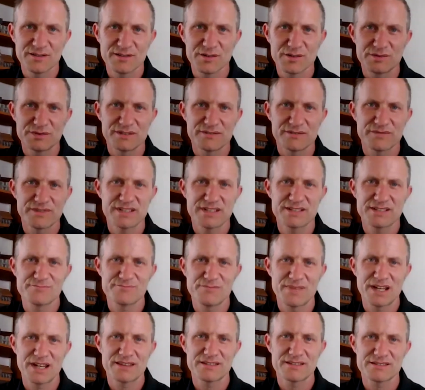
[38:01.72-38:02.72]
All of these
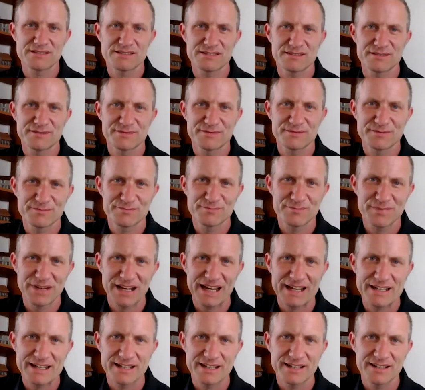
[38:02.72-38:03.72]
months of
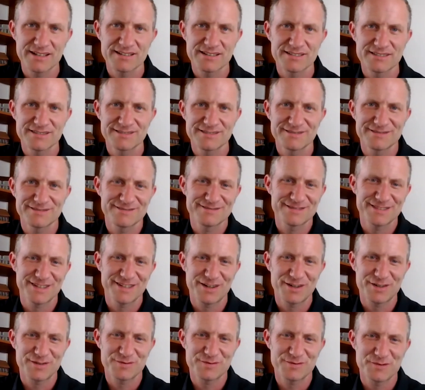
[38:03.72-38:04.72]
planning and
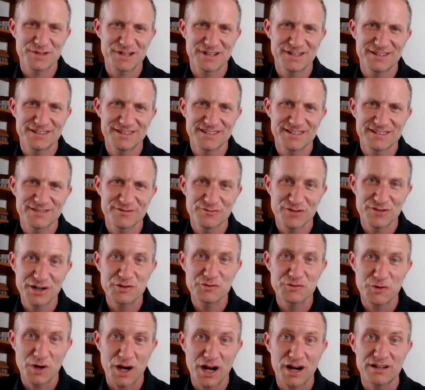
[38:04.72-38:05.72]
hard work,
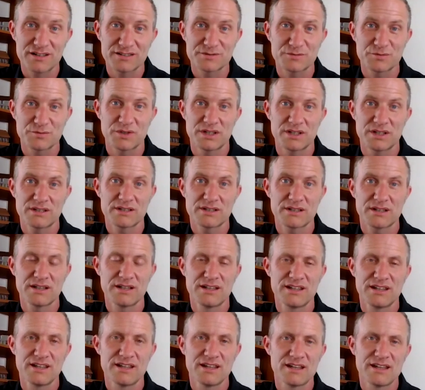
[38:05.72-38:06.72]
real hard work,
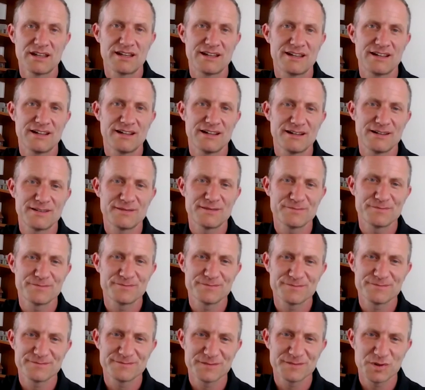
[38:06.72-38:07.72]

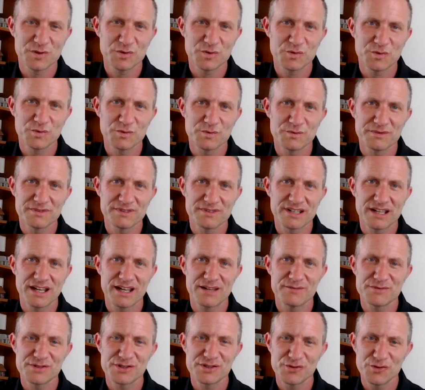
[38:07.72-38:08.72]

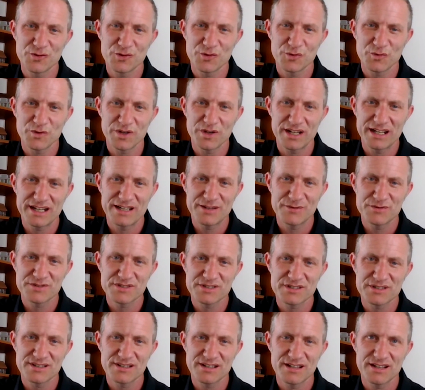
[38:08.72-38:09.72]
came to naught, really. It
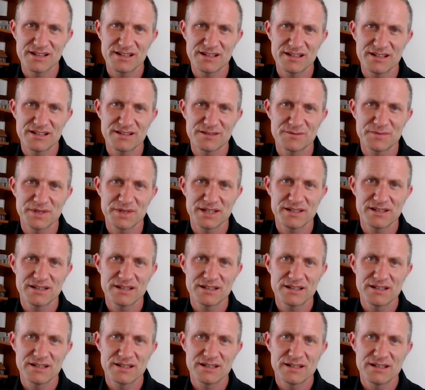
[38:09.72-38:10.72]
was a little bit,
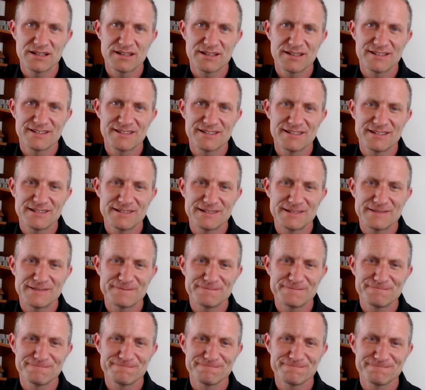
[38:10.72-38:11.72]
I
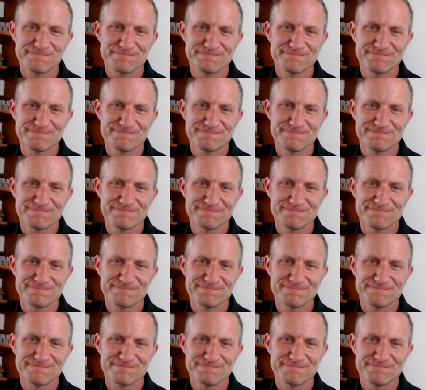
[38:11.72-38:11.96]
don't